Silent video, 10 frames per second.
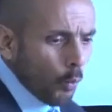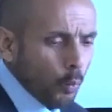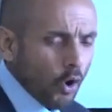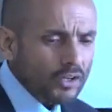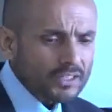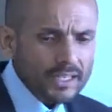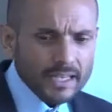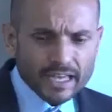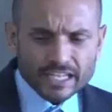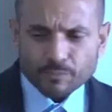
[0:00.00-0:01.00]
what
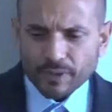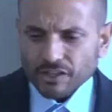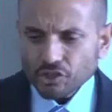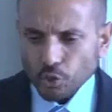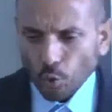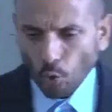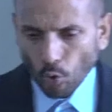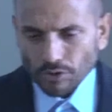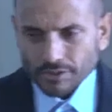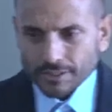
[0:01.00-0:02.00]
is being
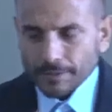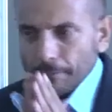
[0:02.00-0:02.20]
taught